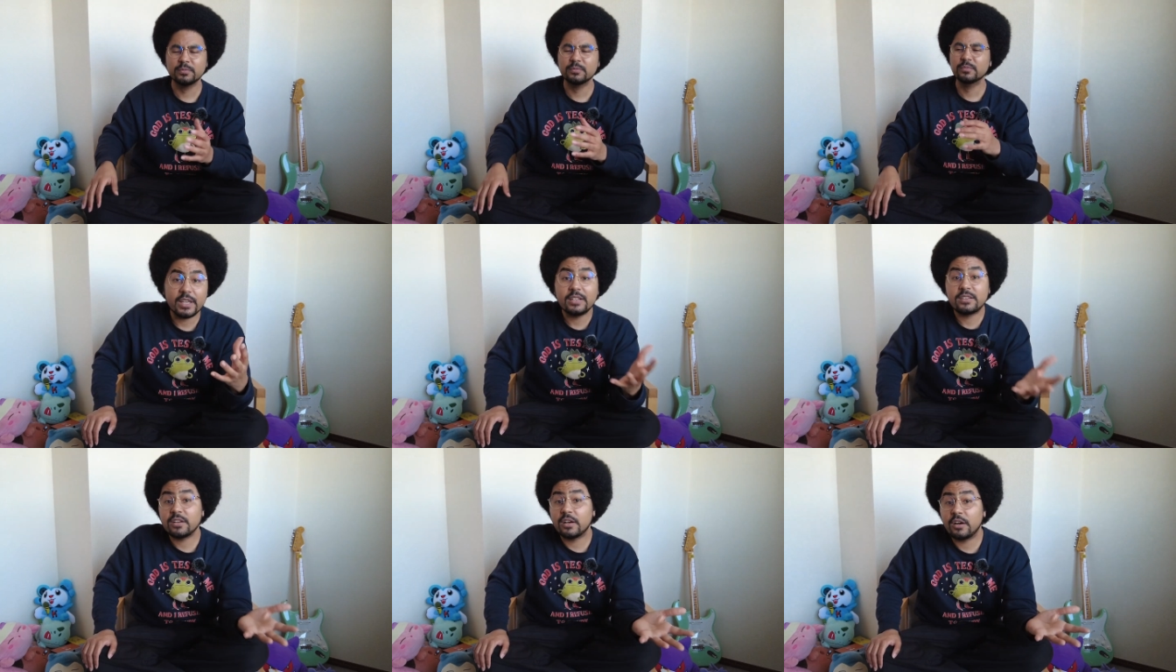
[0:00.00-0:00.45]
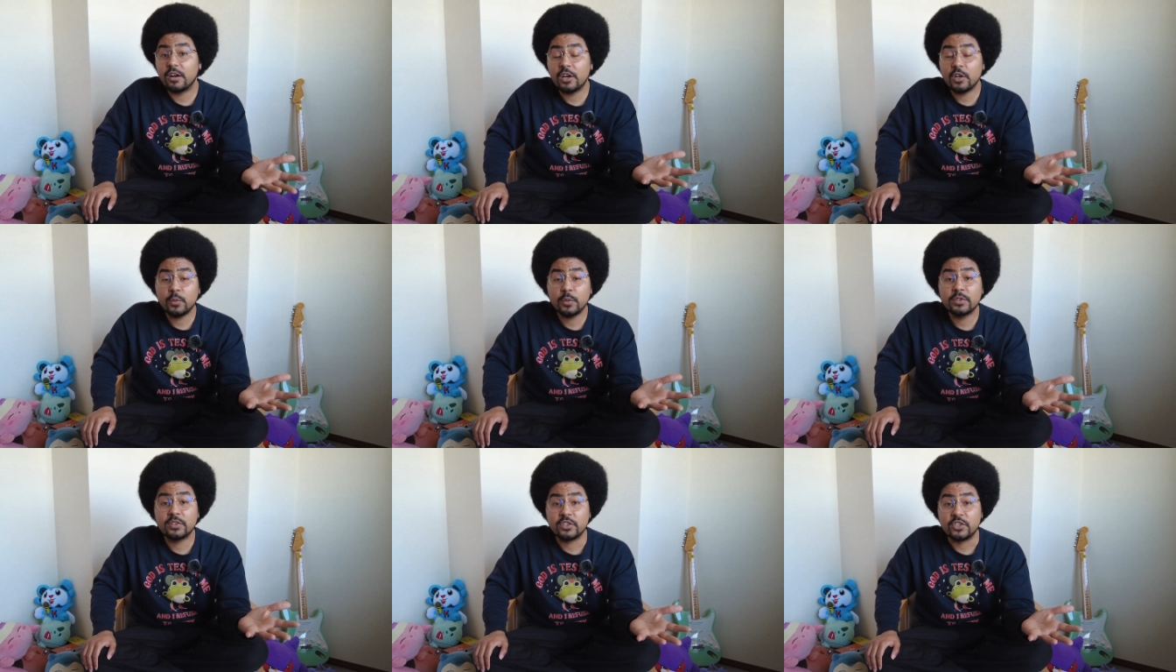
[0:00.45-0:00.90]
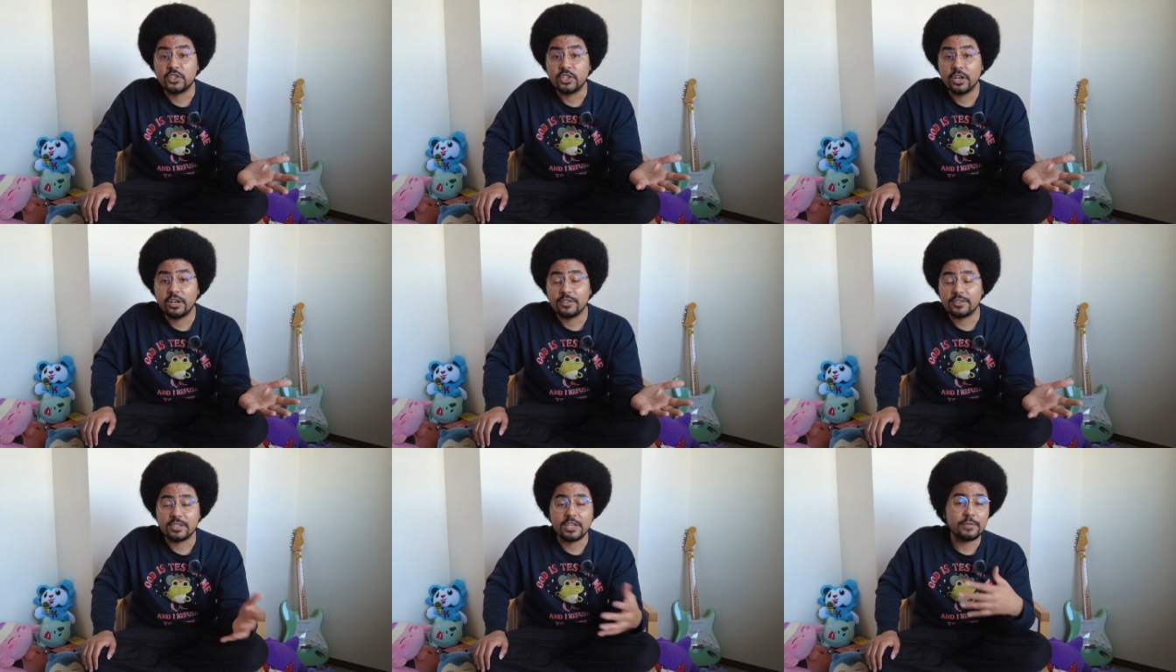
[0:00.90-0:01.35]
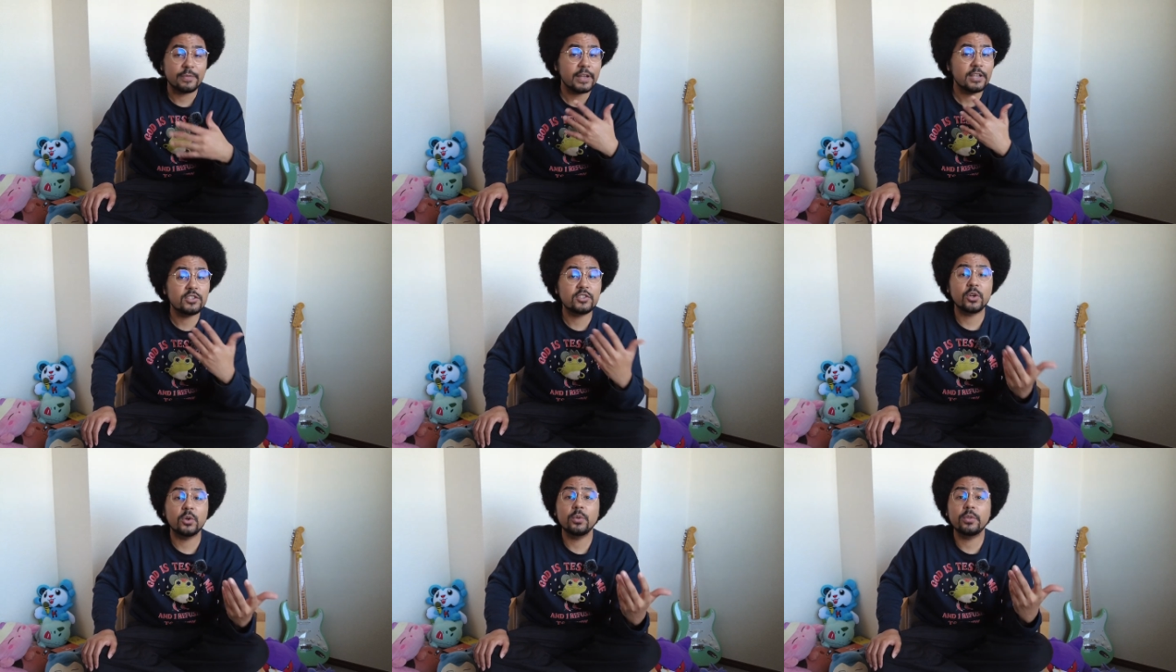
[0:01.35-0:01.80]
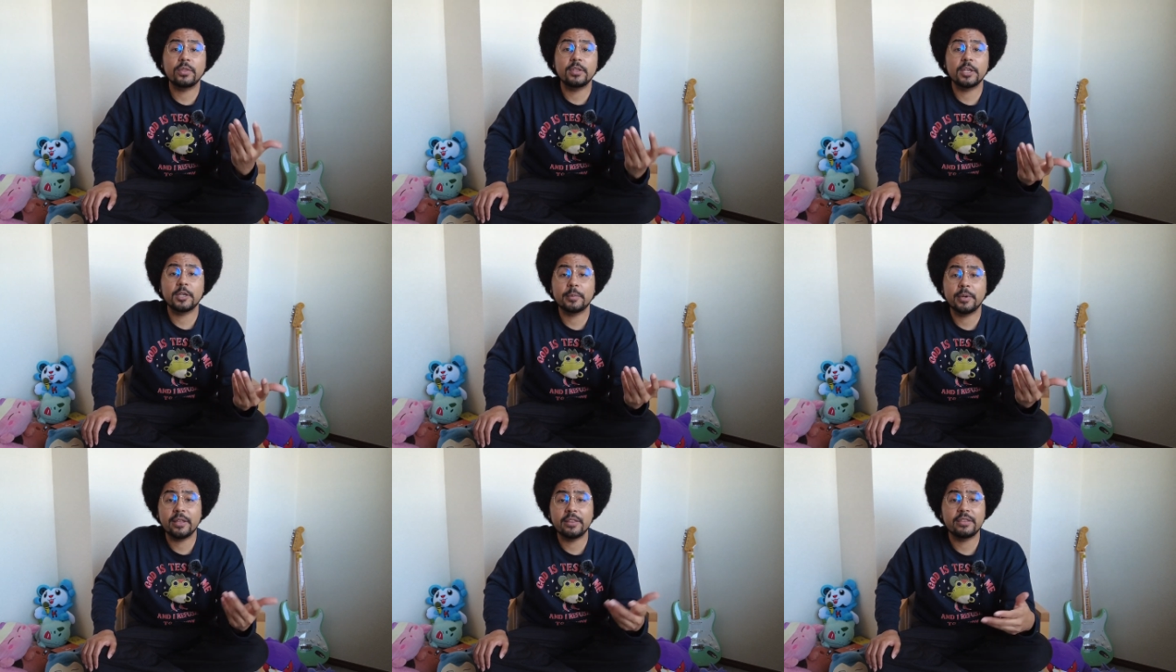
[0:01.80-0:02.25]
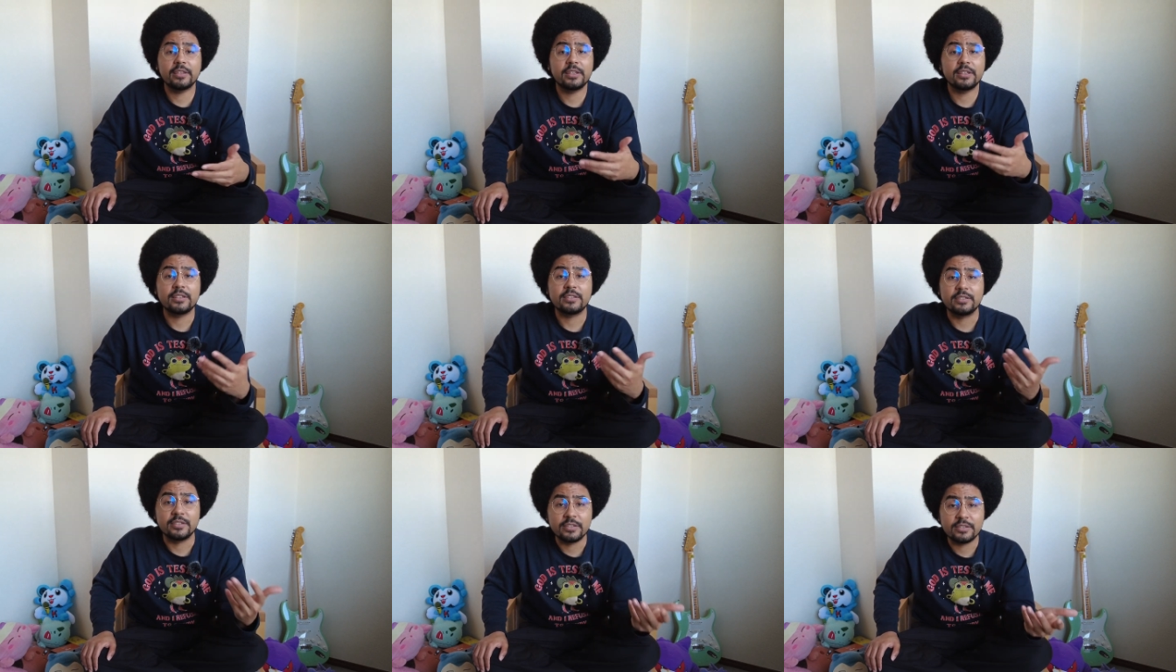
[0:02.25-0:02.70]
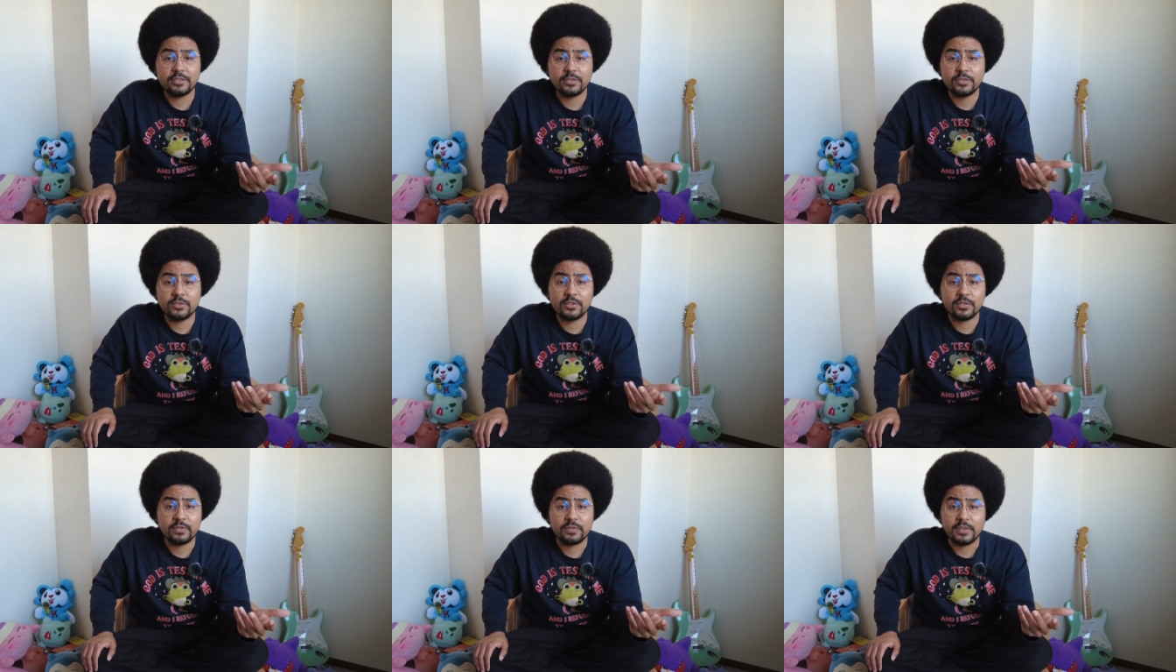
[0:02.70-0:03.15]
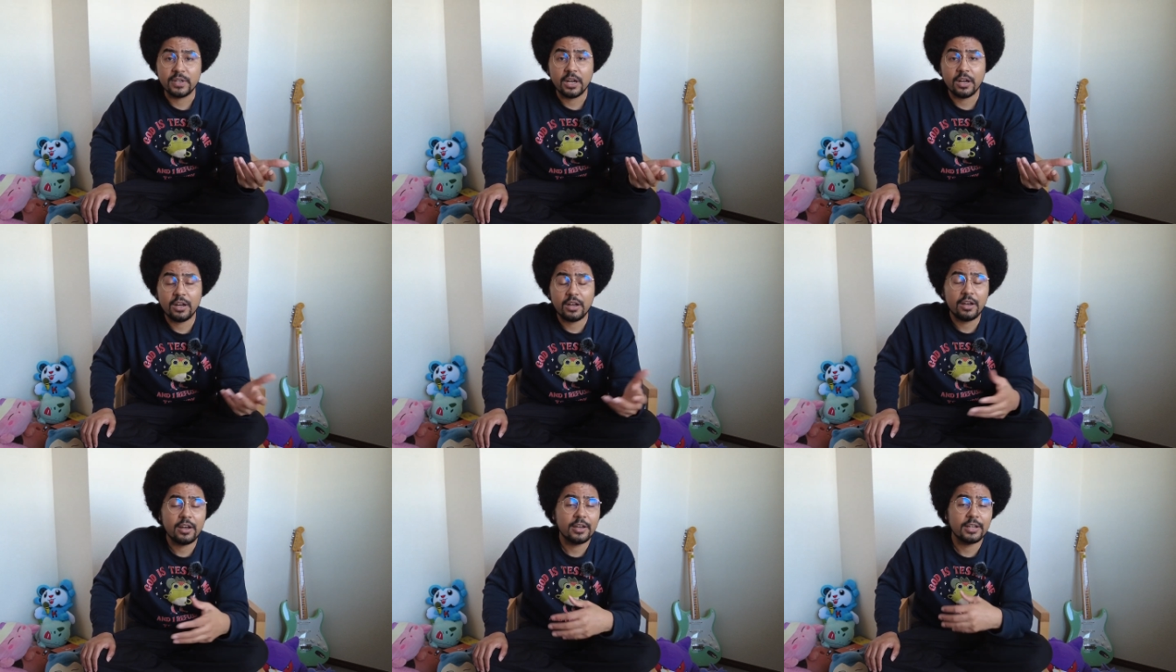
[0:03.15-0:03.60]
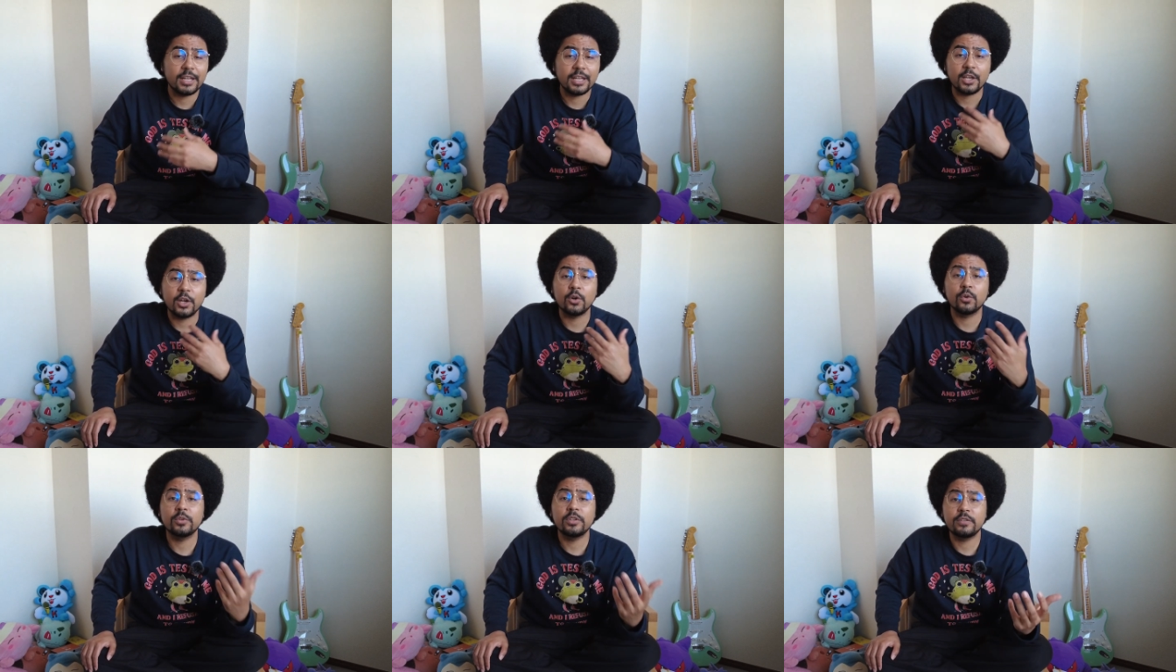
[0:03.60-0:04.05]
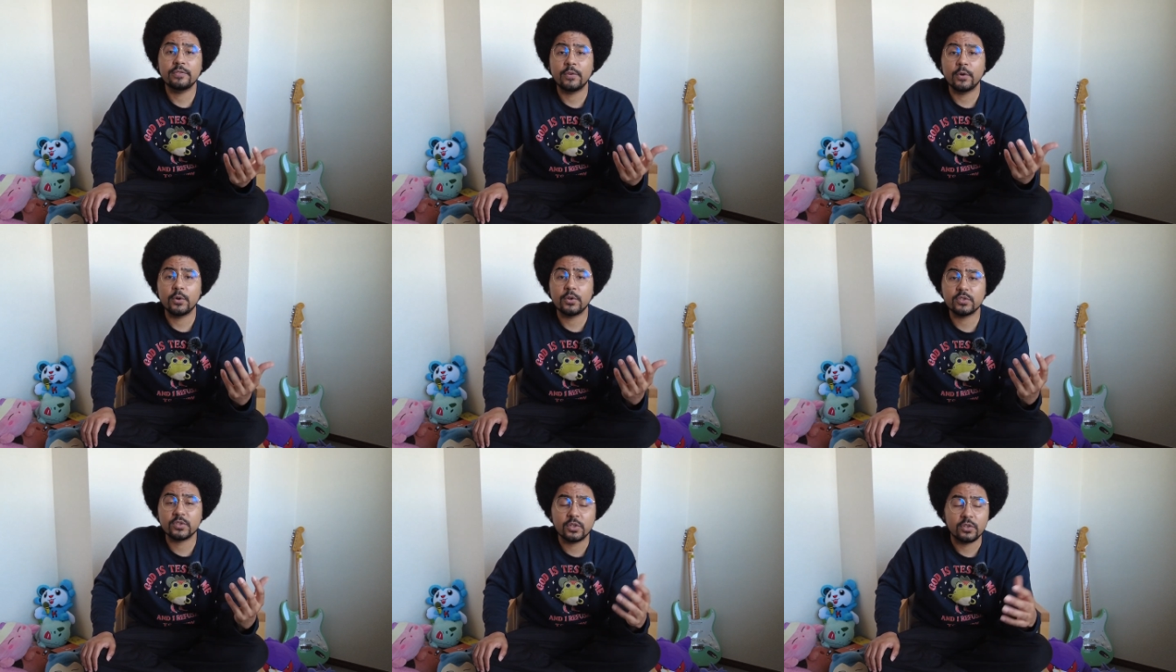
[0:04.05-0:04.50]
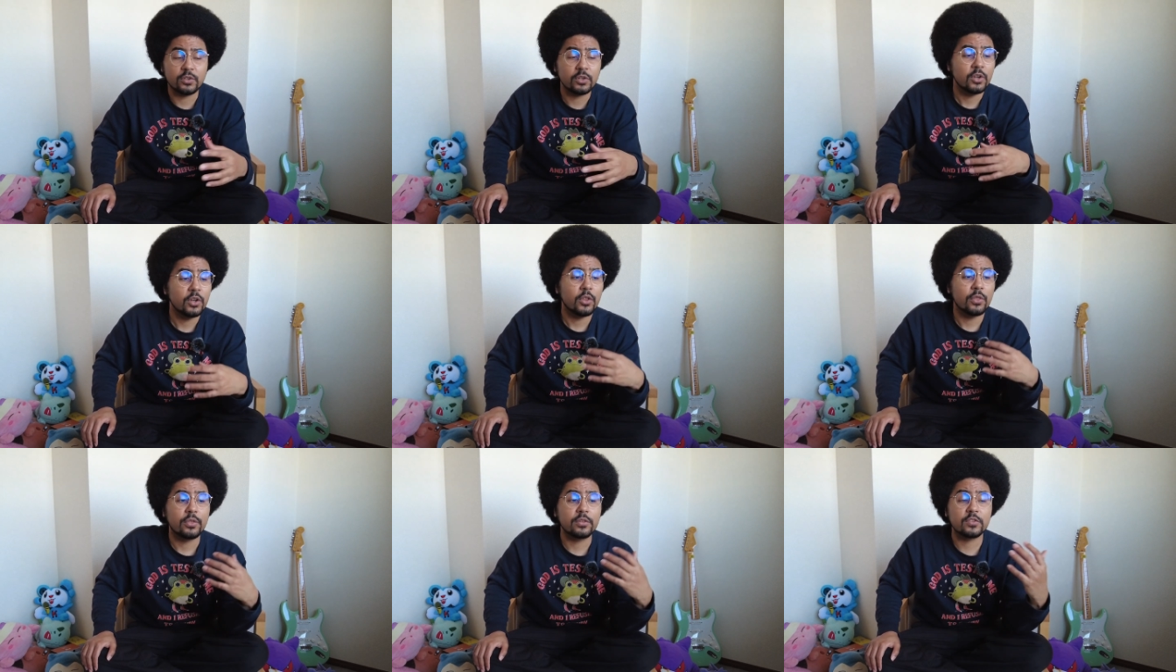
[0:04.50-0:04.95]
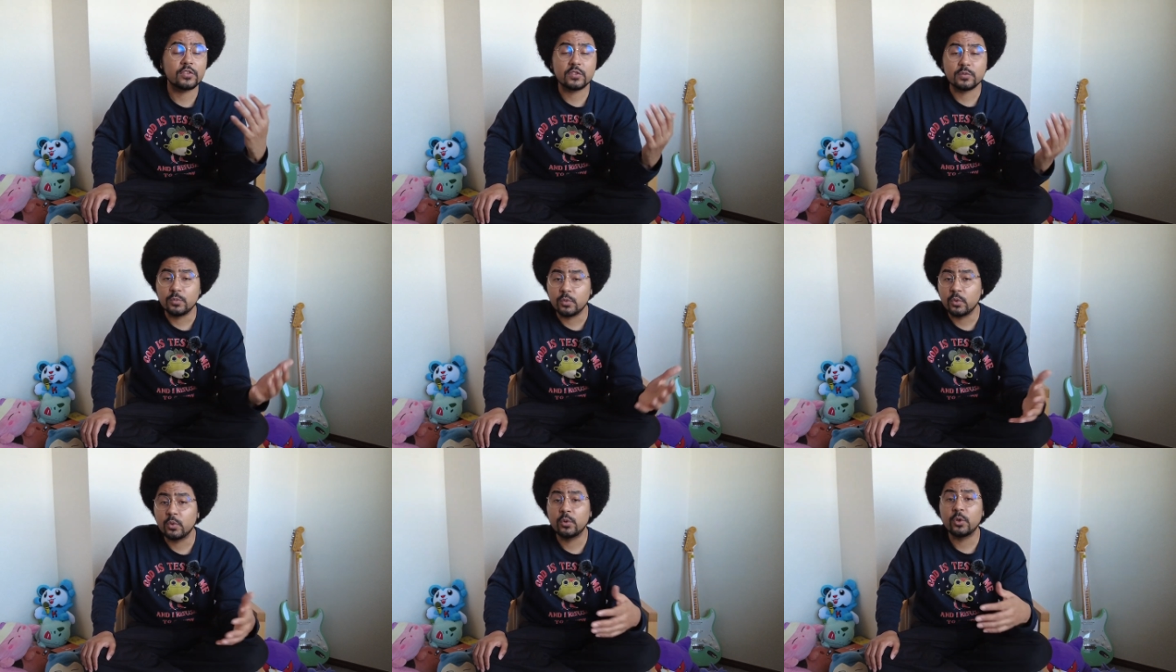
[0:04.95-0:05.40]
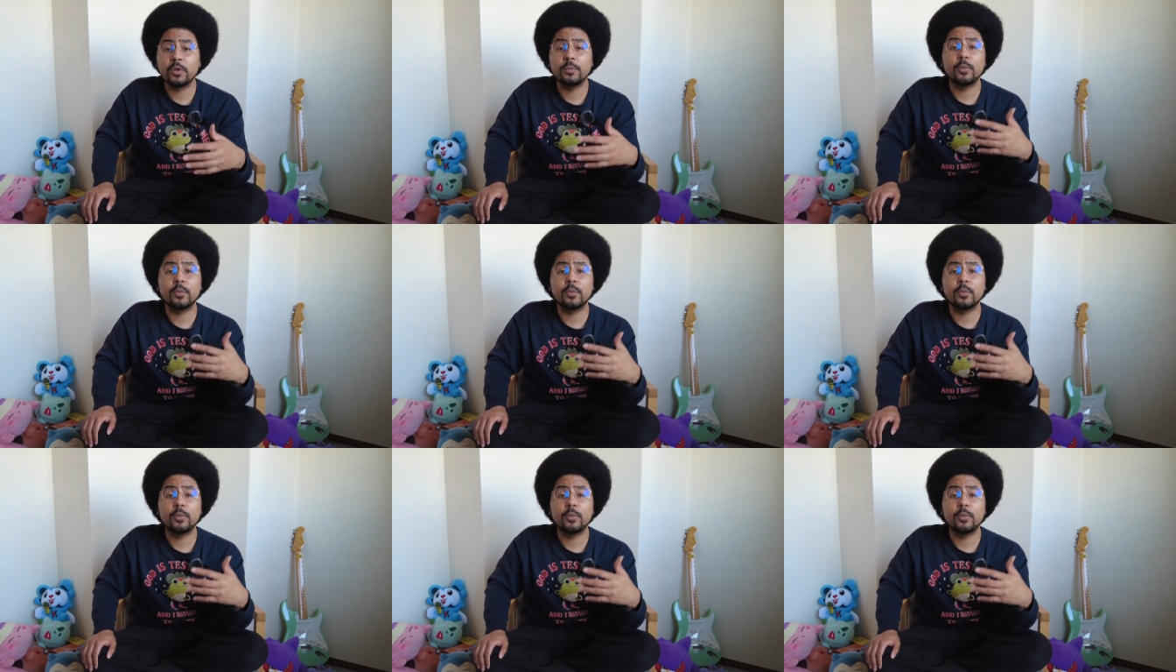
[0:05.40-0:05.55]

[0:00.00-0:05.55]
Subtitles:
It's a hard one to judge. If I don't think about the existence of Naha and I only focus on the smaller,